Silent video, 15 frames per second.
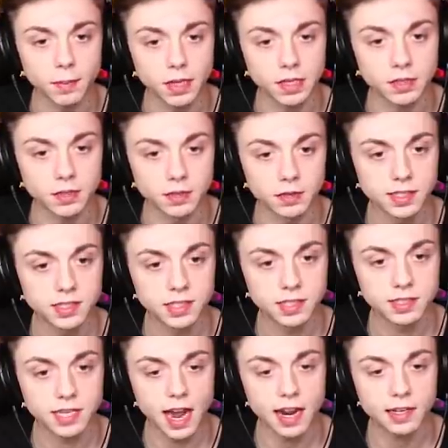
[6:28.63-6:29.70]
meat. This is
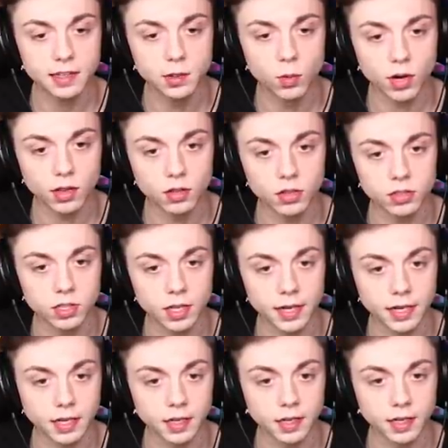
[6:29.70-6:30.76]
exactly what it looks like